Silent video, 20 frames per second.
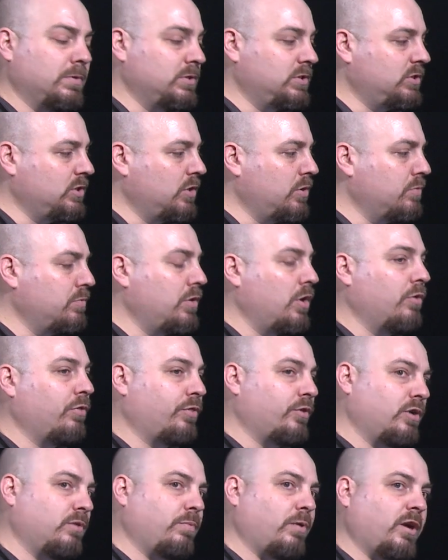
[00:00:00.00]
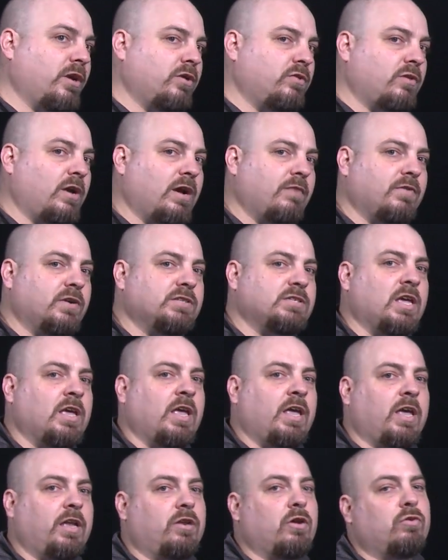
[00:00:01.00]
So no third-party drivers,
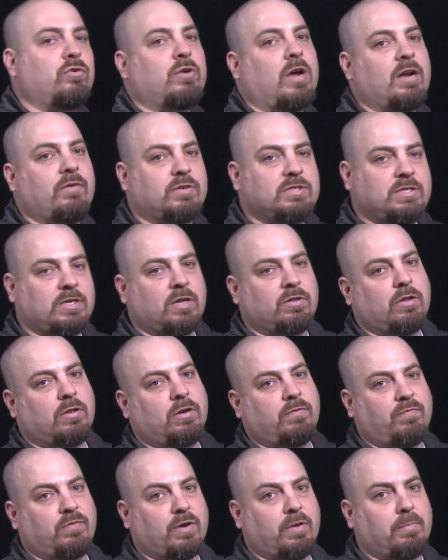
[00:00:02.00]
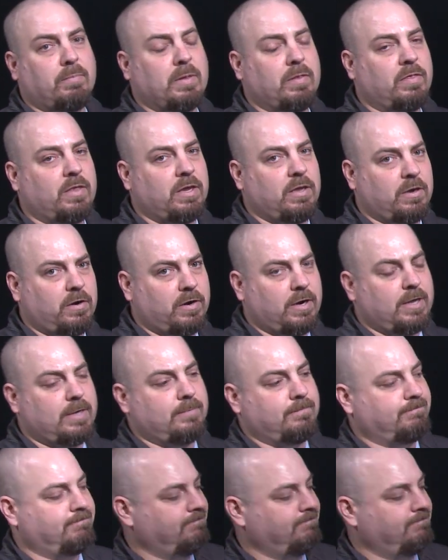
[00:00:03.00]
and no drivers downloaded from the internet.